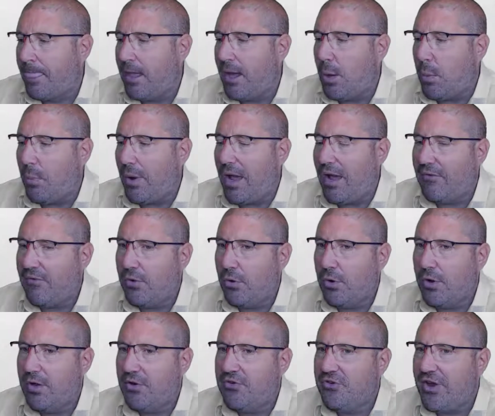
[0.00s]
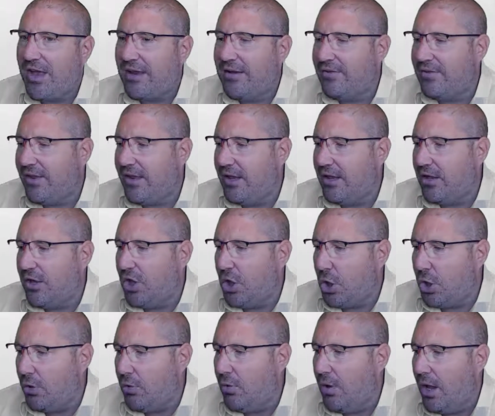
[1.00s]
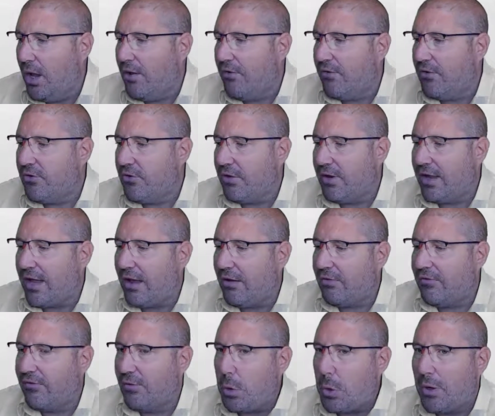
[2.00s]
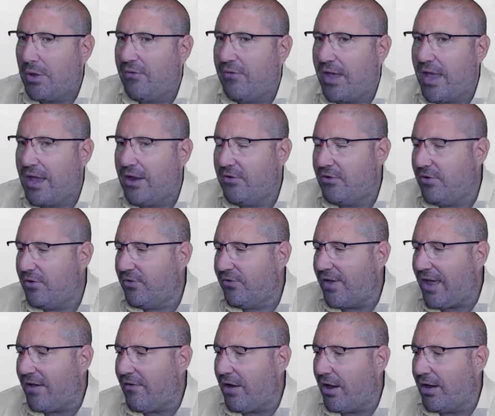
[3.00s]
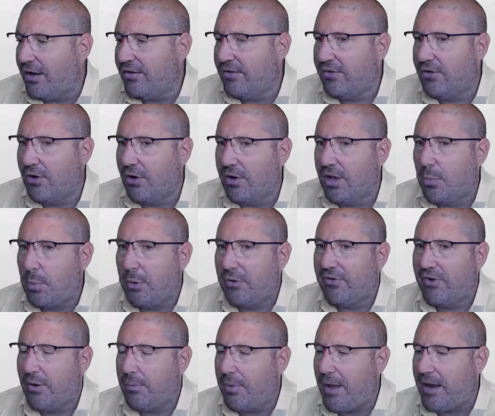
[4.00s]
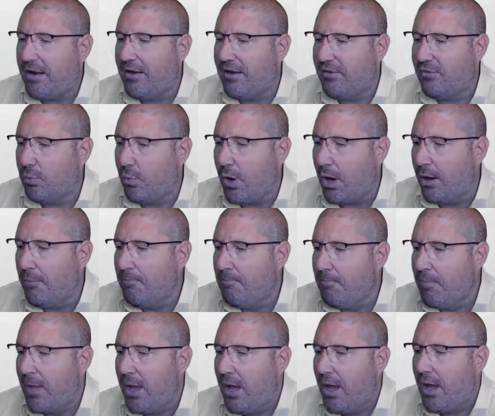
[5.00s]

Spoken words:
Have a look at JCQ, the Joint Council for Qualifications, their ICE document in Appendix 1.